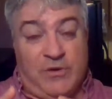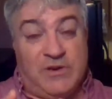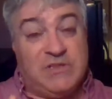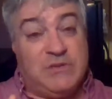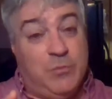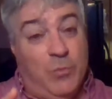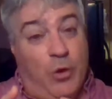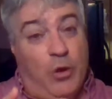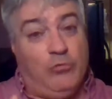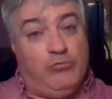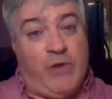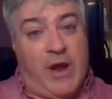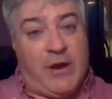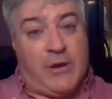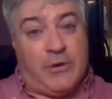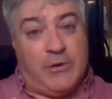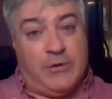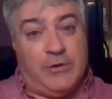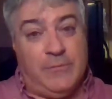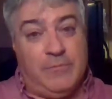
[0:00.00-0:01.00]
or a small
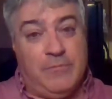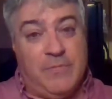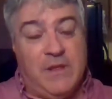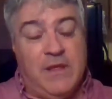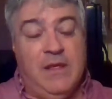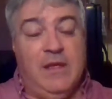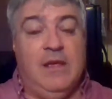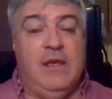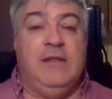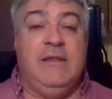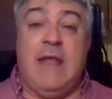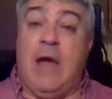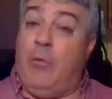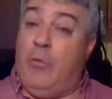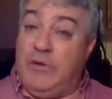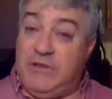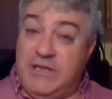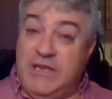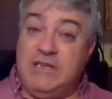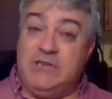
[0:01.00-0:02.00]
record. Now,
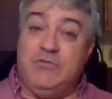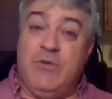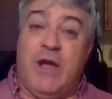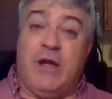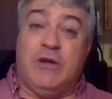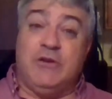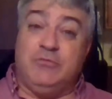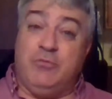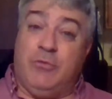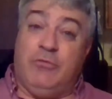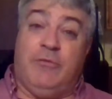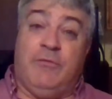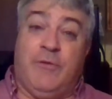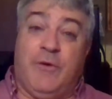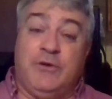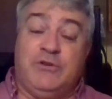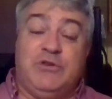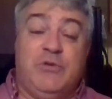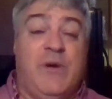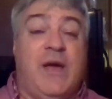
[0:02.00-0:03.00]
what these records were
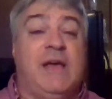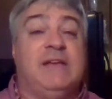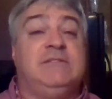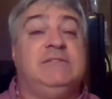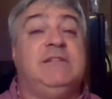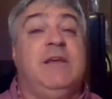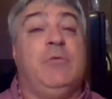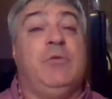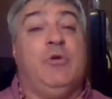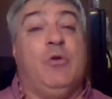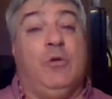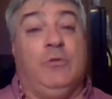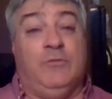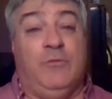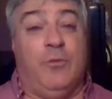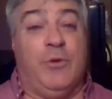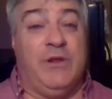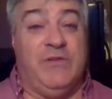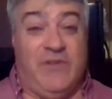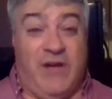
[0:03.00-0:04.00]
referred to as, they were called
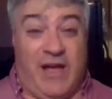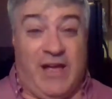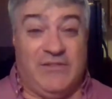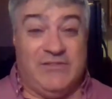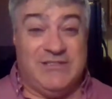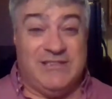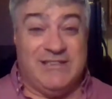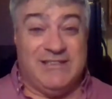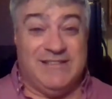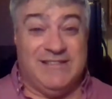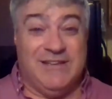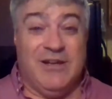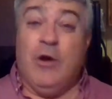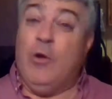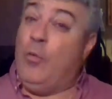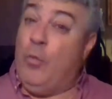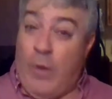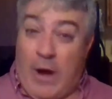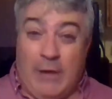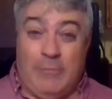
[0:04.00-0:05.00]
45s.
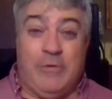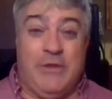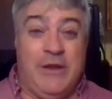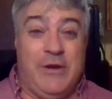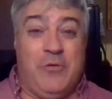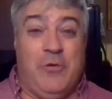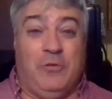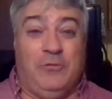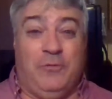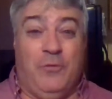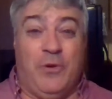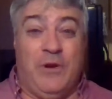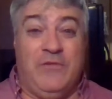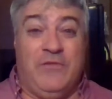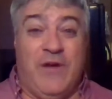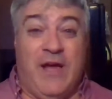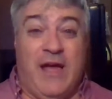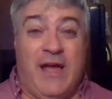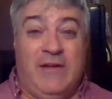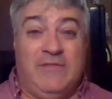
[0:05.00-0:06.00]
Why were they called
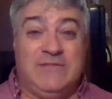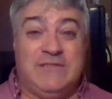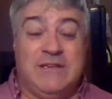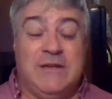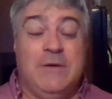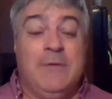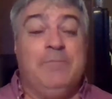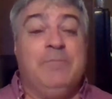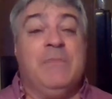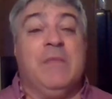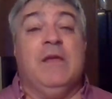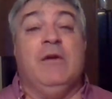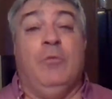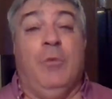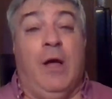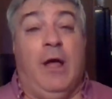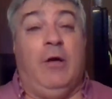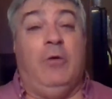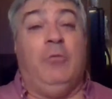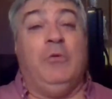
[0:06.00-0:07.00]
45s?
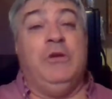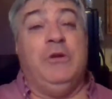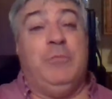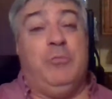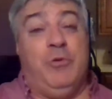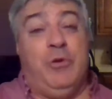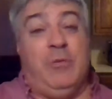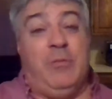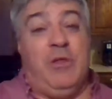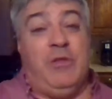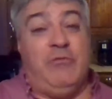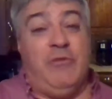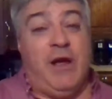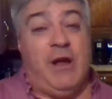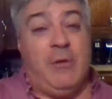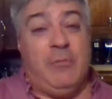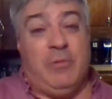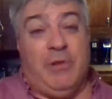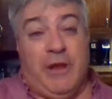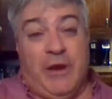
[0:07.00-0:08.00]
Well, when you put them on the
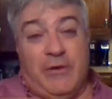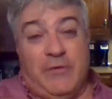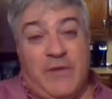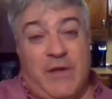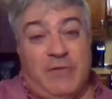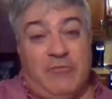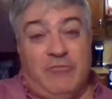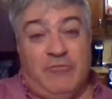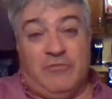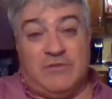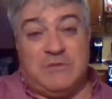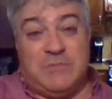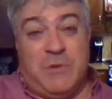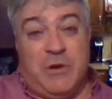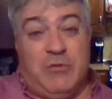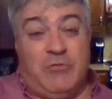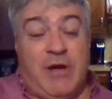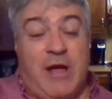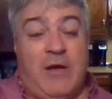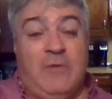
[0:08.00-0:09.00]
record player, they
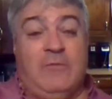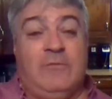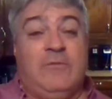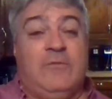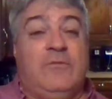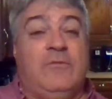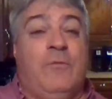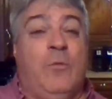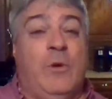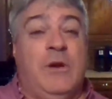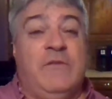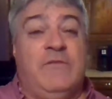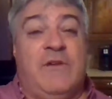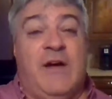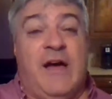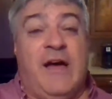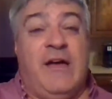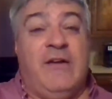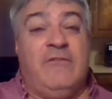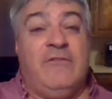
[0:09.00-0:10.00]
spun around
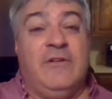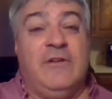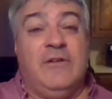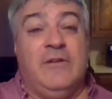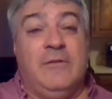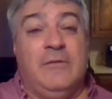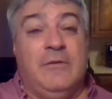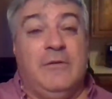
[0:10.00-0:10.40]
45